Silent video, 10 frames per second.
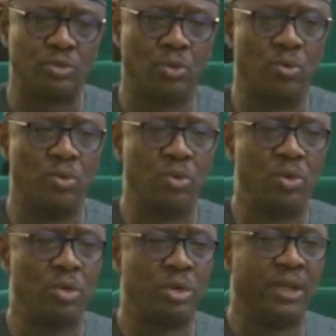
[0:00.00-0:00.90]
to
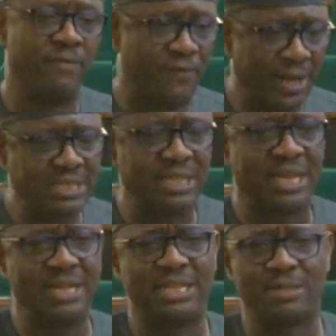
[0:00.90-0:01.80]

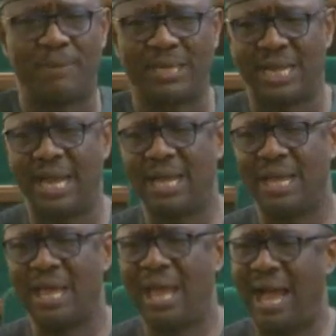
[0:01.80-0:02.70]
investigate this matter,
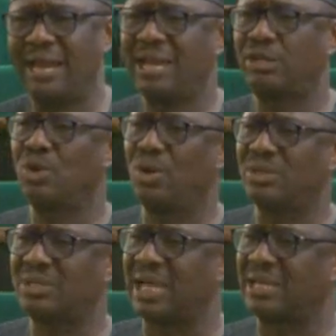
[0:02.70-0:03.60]
and that
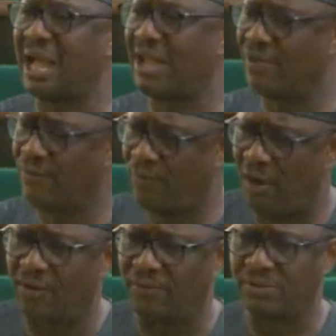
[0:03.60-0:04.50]
those that are
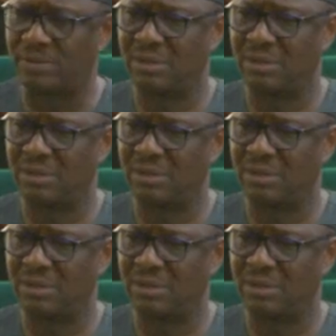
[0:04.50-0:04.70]
involved,